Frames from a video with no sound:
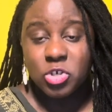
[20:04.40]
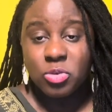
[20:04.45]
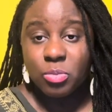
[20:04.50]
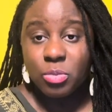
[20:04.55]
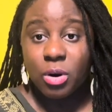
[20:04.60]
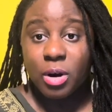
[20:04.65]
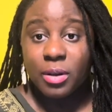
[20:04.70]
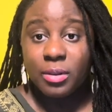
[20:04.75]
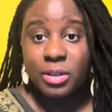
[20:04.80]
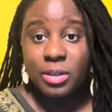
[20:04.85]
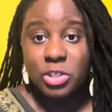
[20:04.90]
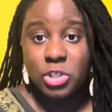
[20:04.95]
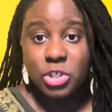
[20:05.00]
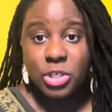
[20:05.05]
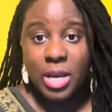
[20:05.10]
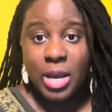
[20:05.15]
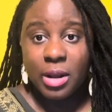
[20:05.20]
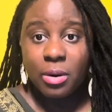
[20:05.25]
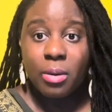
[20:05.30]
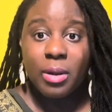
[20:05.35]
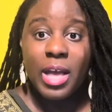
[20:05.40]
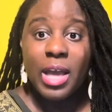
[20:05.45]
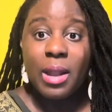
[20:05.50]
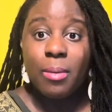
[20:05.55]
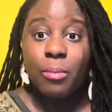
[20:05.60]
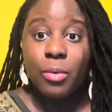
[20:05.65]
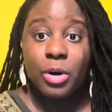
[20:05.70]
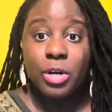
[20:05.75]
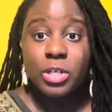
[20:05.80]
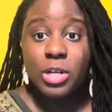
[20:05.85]
more on this channel, and
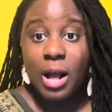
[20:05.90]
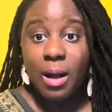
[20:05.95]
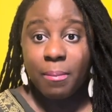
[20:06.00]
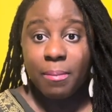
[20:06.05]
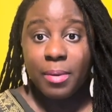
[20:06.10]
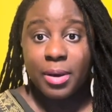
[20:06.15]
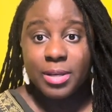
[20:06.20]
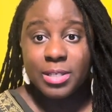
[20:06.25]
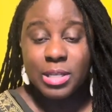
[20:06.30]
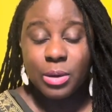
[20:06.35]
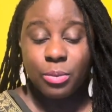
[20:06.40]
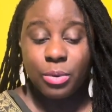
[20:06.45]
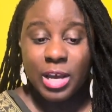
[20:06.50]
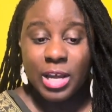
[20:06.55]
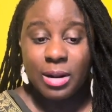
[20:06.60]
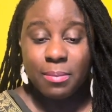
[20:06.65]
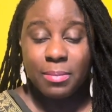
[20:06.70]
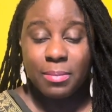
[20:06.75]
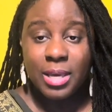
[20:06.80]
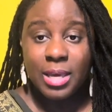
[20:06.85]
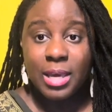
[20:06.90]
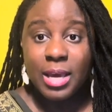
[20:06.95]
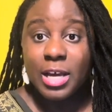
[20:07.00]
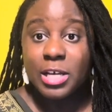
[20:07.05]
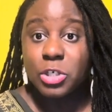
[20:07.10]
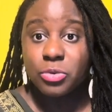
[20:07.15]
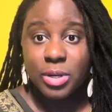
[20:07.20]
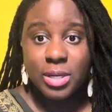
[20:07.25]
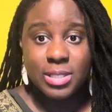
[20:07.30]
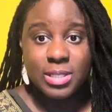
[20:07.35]
more topics that we're going to be
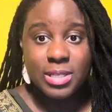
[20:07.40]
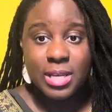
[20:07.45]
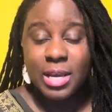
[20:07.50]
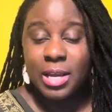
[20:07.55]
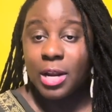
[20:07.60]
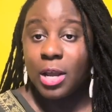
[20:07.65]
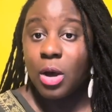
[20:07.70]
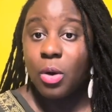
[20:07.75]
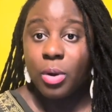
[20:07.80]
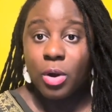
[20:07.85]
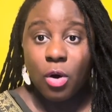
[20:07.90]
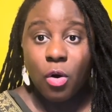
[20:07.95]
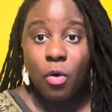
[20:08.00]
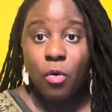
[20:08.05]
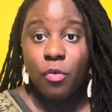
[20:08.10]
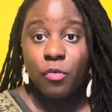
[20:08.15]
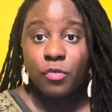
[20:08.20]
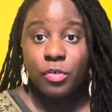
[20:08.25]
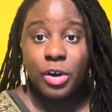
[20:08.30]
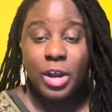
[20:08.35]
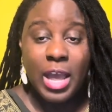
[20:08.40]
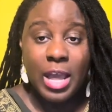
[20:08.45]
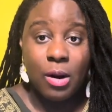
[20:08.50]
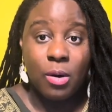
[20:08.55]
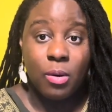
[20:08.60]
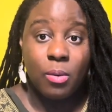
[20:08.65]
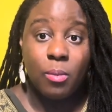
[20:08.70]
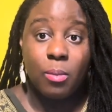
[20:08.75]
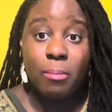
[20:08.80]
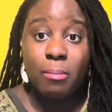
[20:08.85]
addressing and going over,
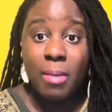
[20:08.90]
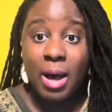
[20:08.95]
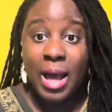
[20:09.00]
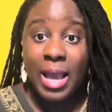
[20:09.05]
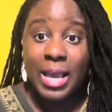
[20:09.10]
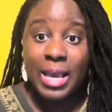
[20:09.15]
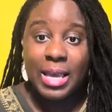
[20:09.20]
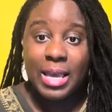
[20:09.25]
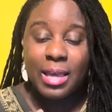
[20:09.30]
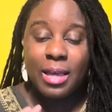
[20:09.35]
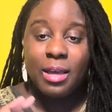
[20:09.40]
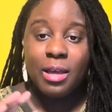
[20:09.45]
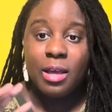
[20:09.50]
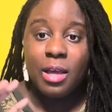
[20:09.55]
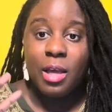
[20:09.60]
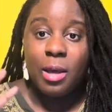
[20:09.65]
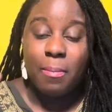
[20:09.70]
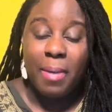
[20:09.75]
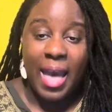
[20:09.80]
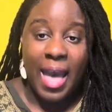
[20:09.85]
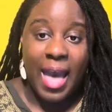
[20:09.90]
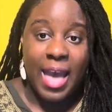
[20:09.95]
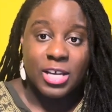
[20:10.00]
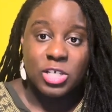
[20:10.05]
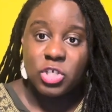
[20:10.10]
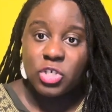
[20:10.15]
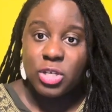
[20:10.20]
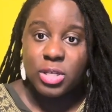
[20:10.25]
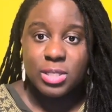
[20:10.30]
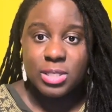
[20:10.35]
and my
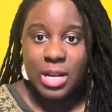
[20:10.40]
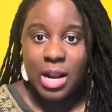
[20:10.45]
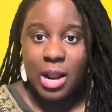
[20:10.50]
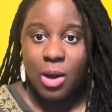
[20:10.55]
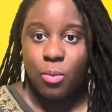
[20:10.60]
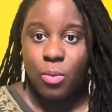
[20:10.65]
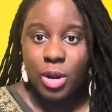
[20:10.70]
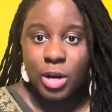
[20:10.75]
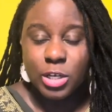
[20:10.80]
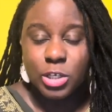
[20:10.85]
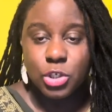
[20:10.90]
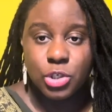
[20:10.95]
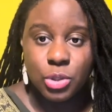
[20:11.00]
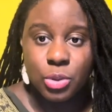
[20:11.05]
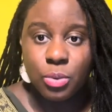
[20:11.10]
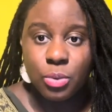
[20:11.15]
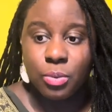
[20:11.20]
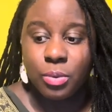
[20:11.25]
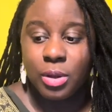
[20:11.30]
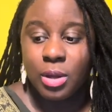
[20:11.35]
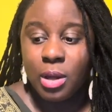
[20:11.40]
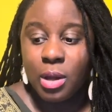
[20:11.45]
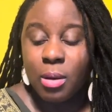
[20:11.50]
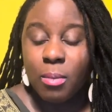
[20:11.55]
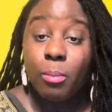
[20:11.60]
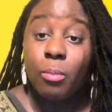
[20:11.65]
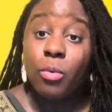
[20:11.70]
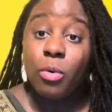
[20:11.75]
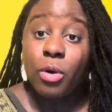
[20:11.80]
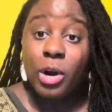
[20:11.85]
passions that I want to do
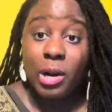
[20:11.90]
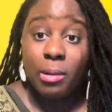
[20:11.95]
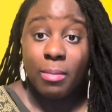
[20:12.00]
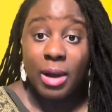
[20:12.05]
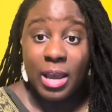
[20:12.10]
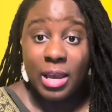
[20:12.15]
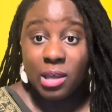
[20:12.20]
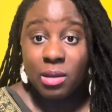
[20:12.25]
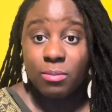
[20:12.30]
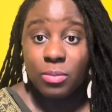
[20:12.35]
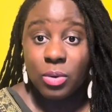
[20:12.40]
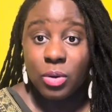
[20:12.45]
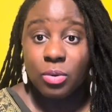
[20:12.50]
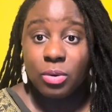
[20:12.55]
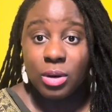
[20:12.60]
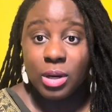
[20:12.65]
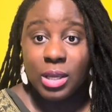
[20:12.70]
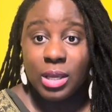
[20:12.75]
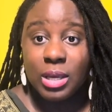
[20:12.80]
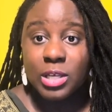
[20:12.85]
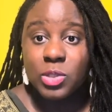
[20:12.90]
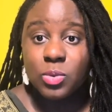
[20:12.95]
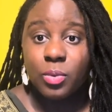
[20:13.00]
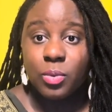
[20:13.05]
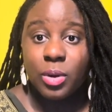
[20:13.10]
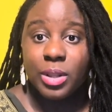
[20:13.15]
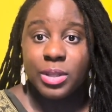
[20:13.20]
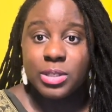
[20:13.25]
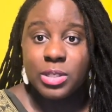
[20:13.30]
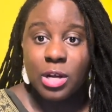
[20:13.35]
more in my community as
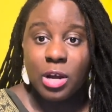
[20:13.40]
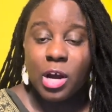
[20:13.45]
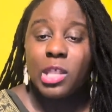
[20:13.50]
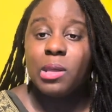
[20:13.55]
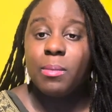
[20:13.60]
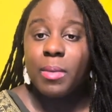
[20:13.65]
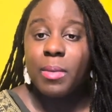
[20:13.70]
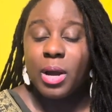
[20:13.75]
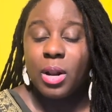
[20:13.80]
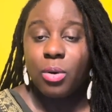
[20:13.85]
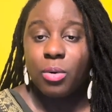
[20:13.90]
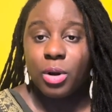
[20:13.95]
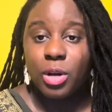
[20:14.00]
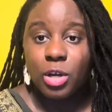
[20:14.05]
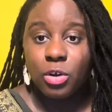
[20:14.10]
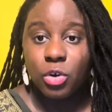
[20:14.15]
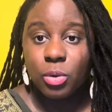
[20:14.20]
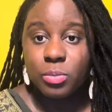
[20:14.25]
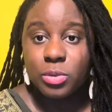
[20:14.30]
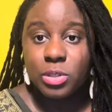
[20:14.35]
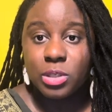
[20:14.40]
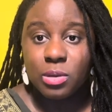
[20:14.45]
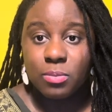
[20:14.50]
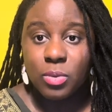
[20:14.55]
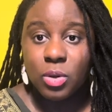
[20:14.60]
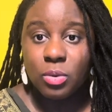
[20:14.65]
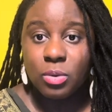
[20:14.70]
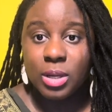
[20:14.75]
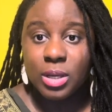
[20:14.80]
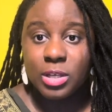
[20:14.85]
well as in other minority groups
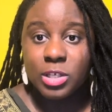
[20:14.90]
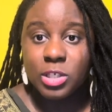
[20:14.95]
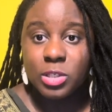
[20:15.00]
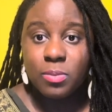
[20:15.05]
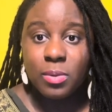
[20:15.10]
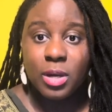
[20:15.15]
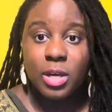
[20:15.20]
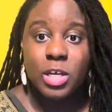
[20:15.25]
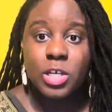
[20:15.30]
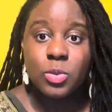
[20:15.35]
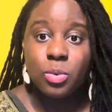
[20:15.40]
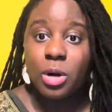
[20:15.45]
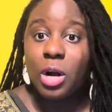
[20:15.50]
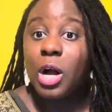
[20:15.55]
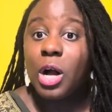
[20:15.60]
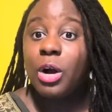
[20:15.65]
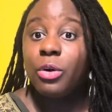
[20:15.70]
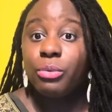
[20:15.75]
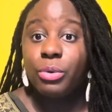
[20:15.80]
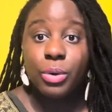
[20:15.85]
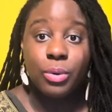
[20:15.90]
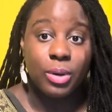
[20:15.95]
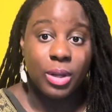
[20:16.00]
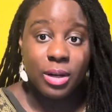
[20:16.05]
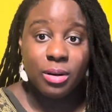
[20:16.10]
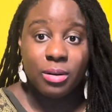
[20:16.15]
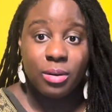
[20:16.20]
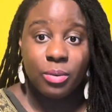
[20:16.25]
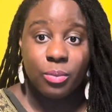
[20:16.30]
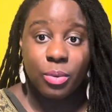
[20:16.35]
communities, because we're all
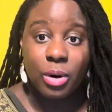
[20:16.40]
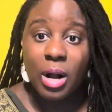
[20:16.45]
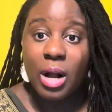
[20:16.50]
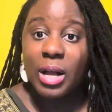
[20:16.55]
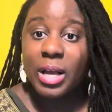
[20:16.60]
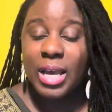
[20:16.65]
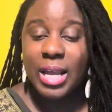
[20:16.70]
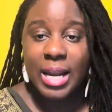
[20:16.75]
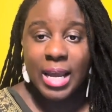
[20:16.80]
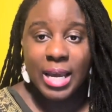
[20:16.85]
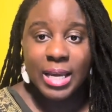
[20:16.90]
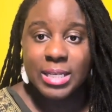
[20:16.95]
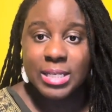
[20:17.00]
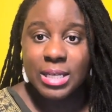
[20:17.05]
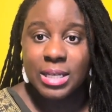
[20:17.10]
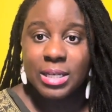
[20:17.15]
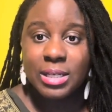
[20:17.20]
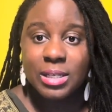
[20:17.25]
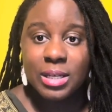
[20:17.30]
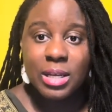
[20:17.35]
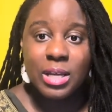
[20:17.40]
rooted, we're all connected.